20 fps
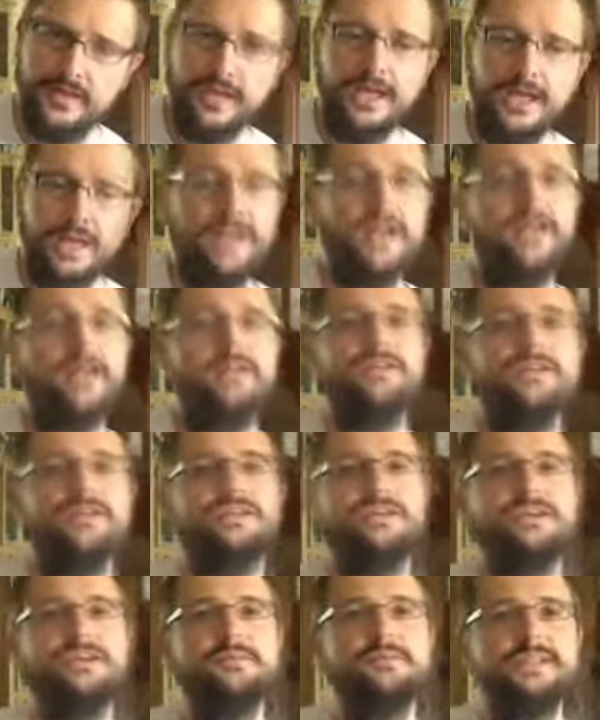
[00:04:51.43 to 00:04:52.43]
In other
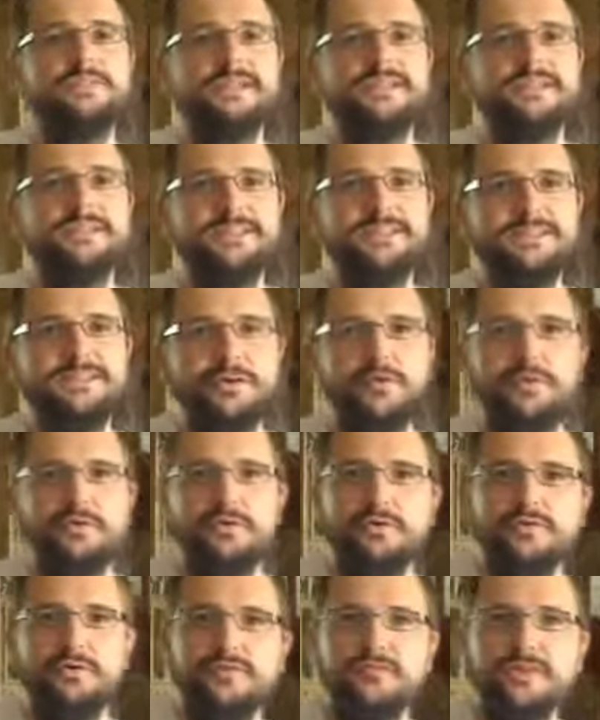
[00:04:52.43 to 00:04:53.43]
circumstances it would
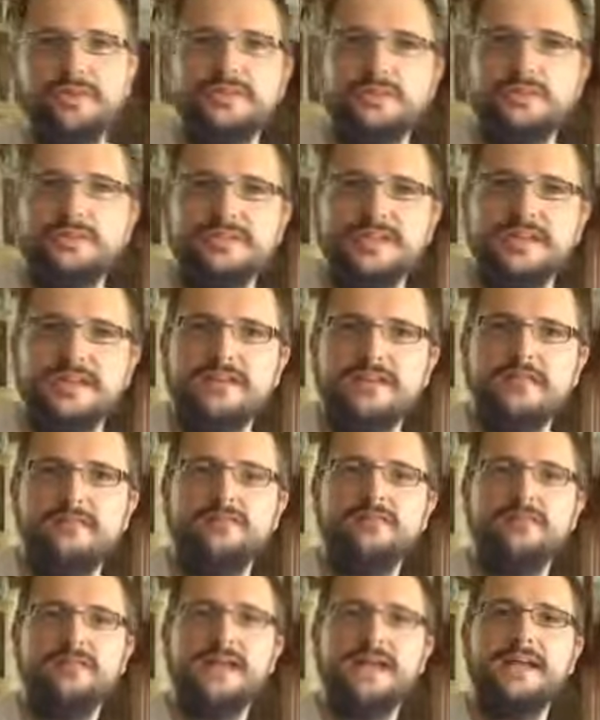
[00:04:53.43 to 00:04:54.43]
be referred to as a
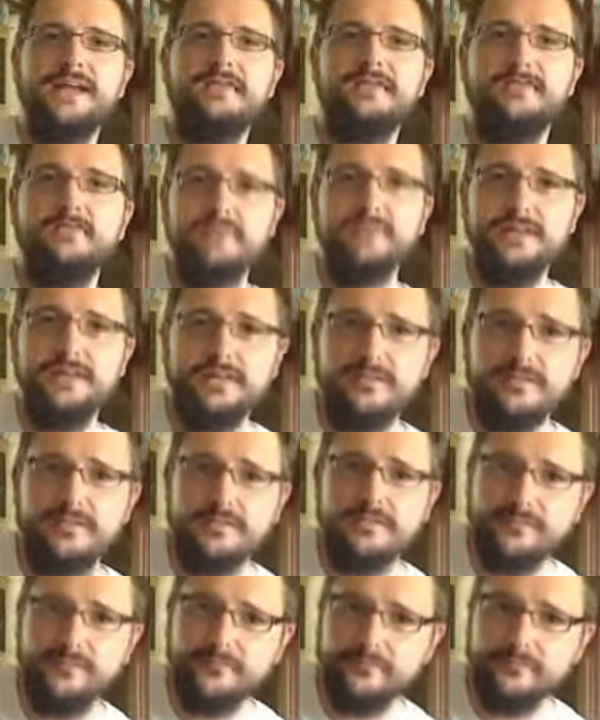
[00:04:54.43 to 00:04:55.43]
flat 5th,